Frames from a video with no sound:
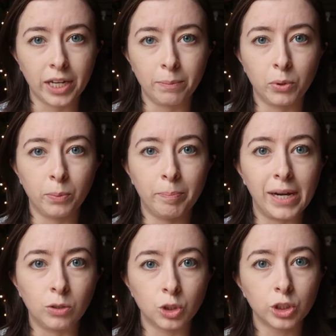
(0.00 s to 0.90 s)
and put
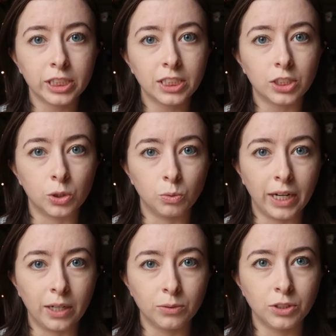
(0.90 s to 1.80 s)
boundaries
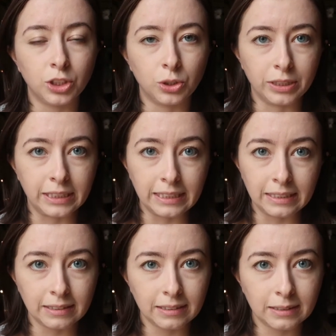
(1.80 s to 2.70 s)
around your
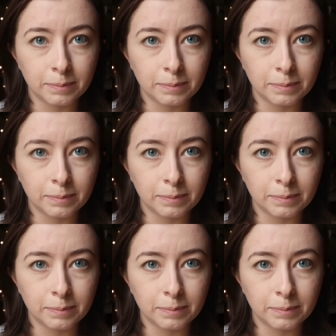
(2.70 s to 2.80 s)
needs.